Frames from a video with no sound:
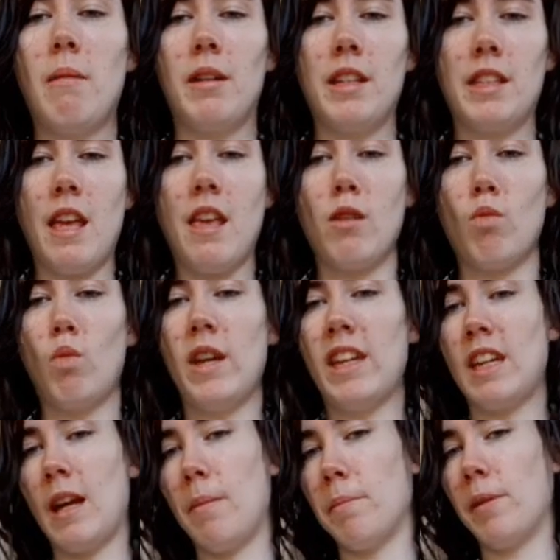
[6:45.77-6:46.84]
That says
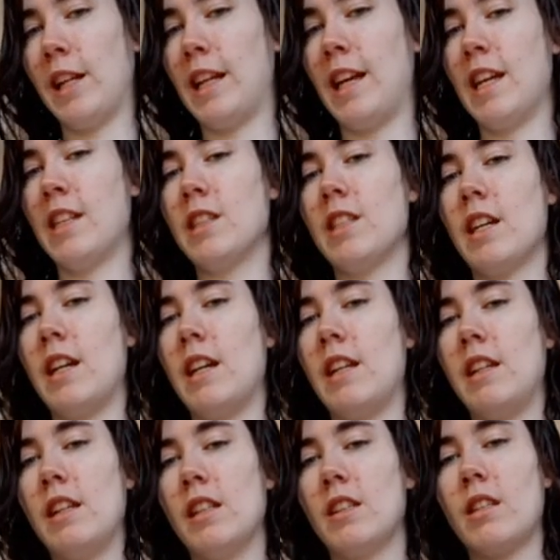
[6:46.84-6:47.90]
Weekend Plans,
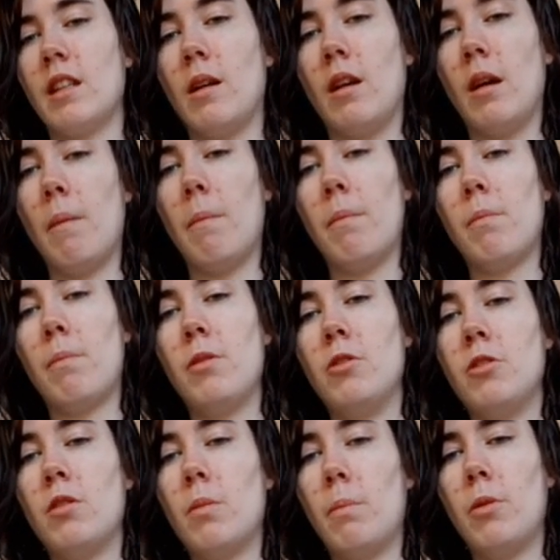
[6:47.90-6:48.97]
and it's the
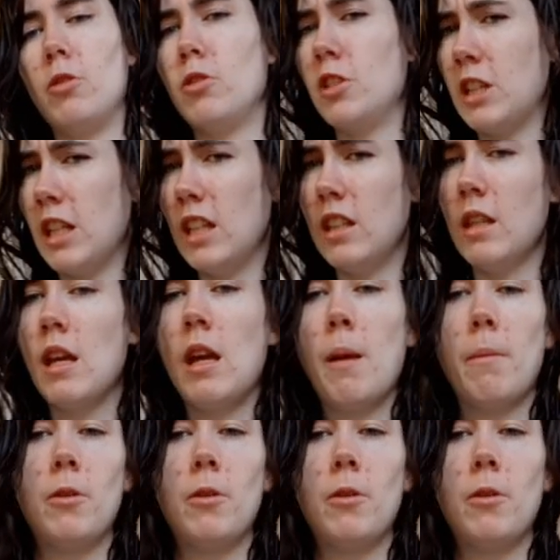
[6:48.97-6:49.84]
Pushneen